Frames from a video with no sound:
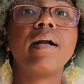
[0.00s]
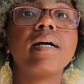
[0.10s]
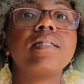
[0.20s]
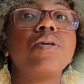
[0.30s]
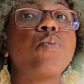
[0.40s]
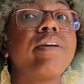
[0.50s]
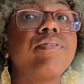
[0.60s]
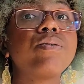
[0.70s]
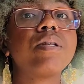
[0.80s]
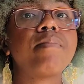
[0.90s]
as the white
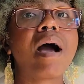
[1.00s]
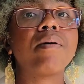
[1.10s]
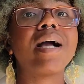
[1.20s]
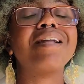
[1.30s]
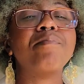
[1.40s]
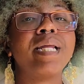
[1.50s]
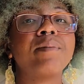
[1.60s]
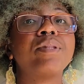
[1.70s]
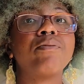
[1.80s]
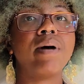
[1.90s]
folks in power had made
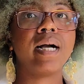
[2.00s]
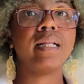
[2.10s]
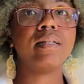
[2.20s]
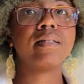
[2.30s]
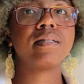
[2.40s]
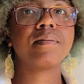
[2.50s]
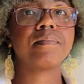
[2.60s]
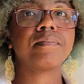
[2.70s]
up their minds.